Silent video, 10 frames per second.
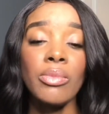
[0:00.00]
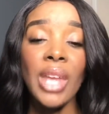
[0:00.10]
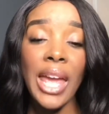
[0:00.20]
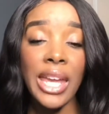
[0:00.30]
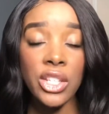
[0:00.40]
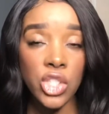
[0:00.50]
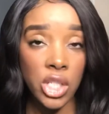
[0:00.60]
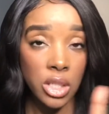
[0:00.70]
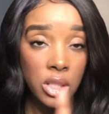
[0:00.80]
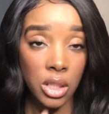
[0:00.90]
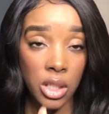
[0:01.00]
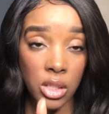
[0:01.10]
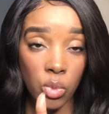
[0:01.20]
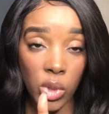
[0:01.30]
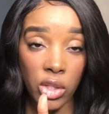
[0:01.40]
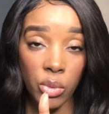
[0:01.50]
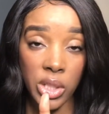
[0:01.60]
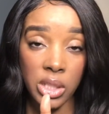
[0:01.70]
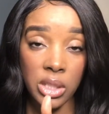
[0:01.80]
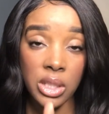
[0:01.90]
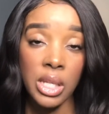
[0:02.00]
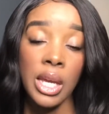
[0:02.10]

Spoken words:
age is one of the reasons,